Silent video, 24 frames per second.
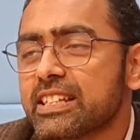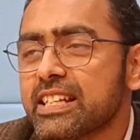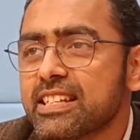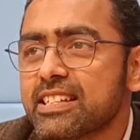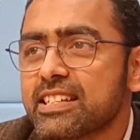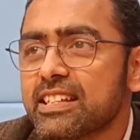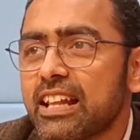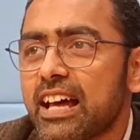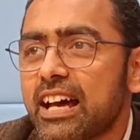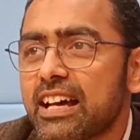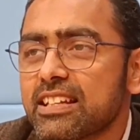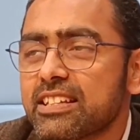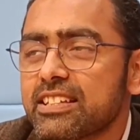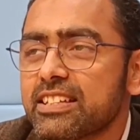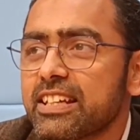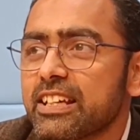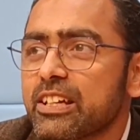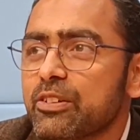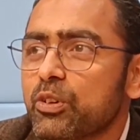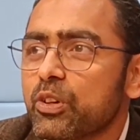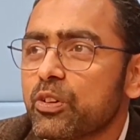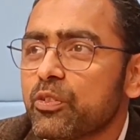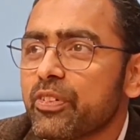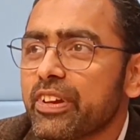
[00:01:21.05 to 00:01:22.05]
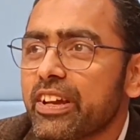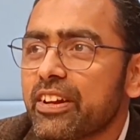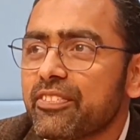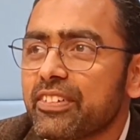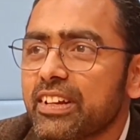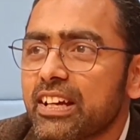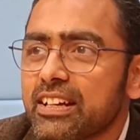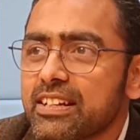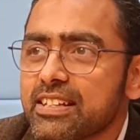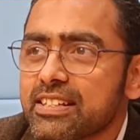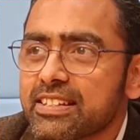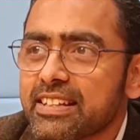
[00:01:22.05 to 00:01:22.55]
since last year what we
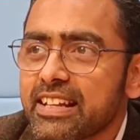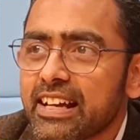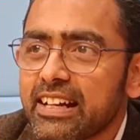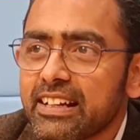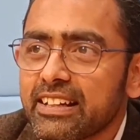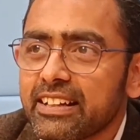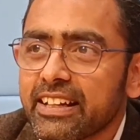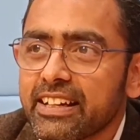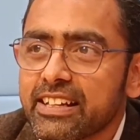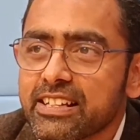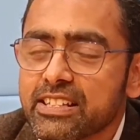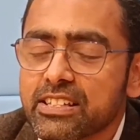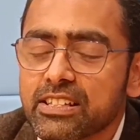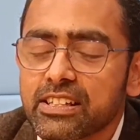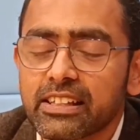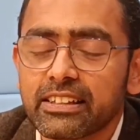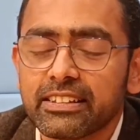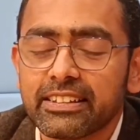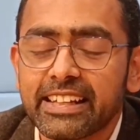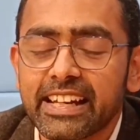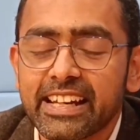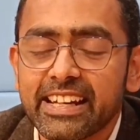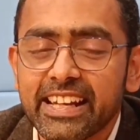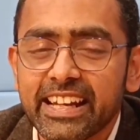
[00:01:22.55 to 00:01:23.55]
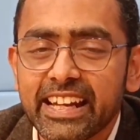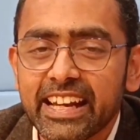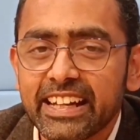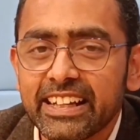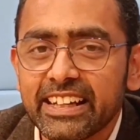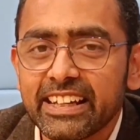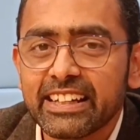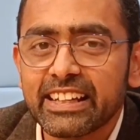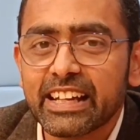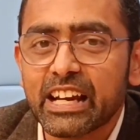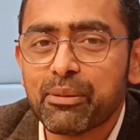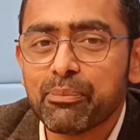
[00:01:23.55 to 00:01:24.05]
have done is that there is a
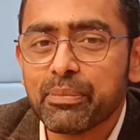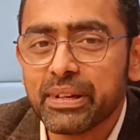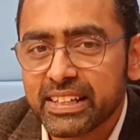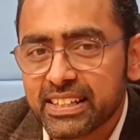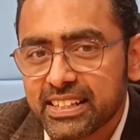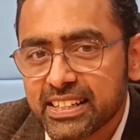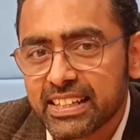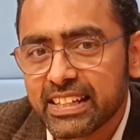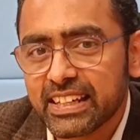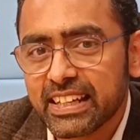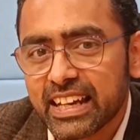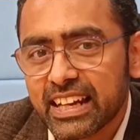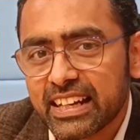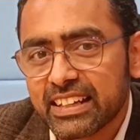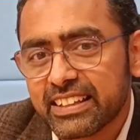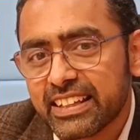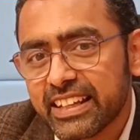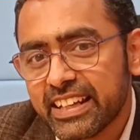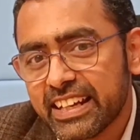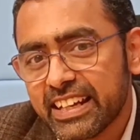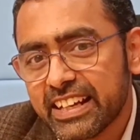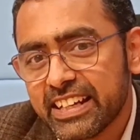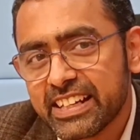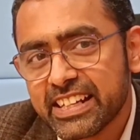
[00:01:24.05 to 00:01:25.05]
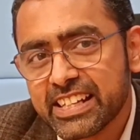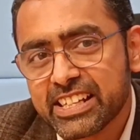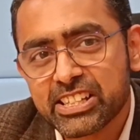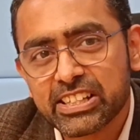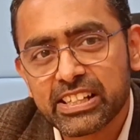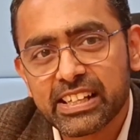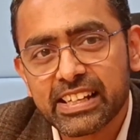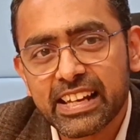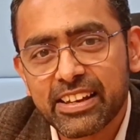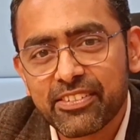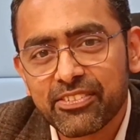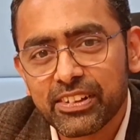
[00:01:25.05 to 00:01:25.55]
dedicated committee at the
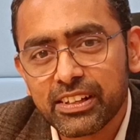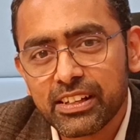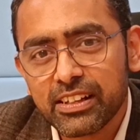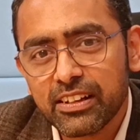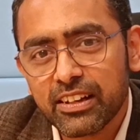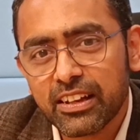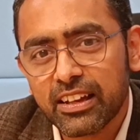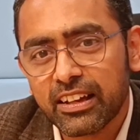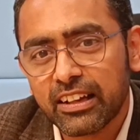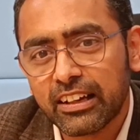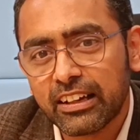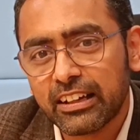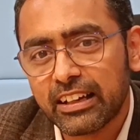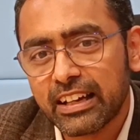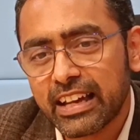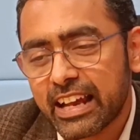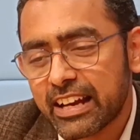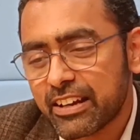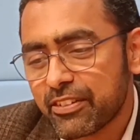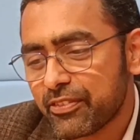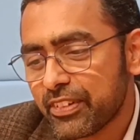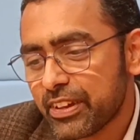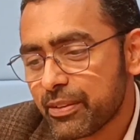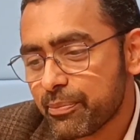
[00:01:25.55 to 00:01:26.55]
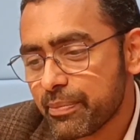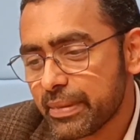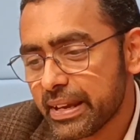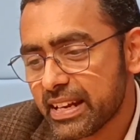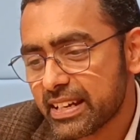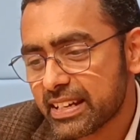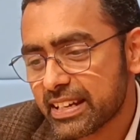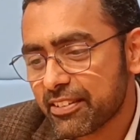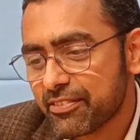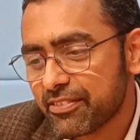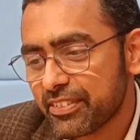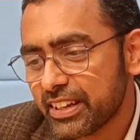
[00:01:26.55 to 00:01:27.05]
diesel level and we
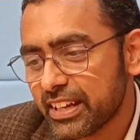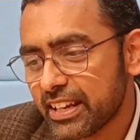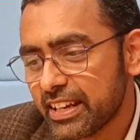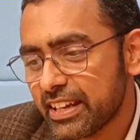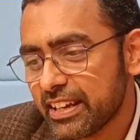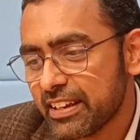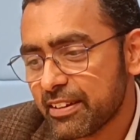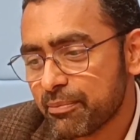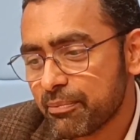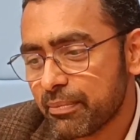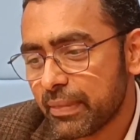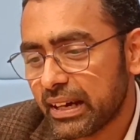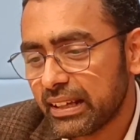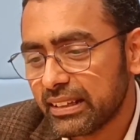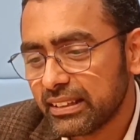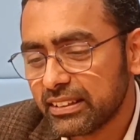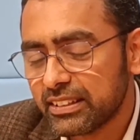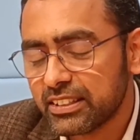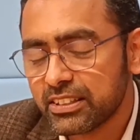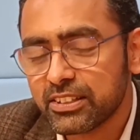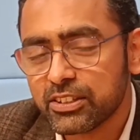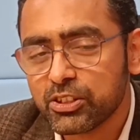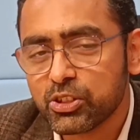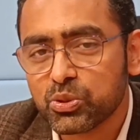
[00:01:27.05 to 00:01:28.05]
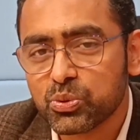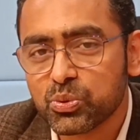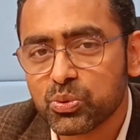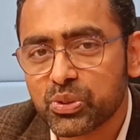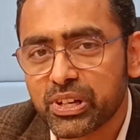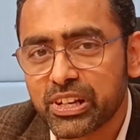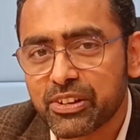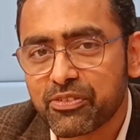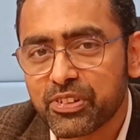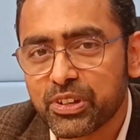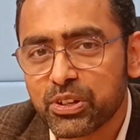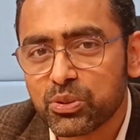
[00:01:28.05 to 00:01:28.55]
meet every month
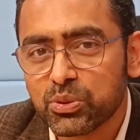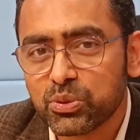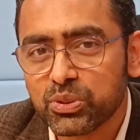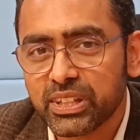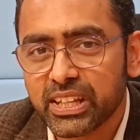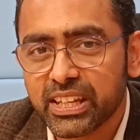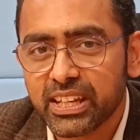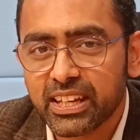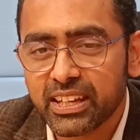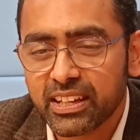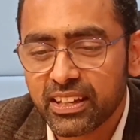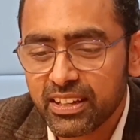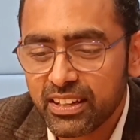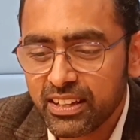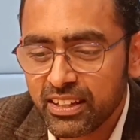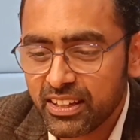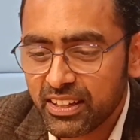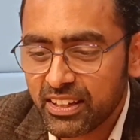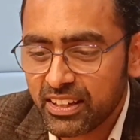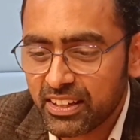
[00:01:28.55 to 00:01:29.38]
to review the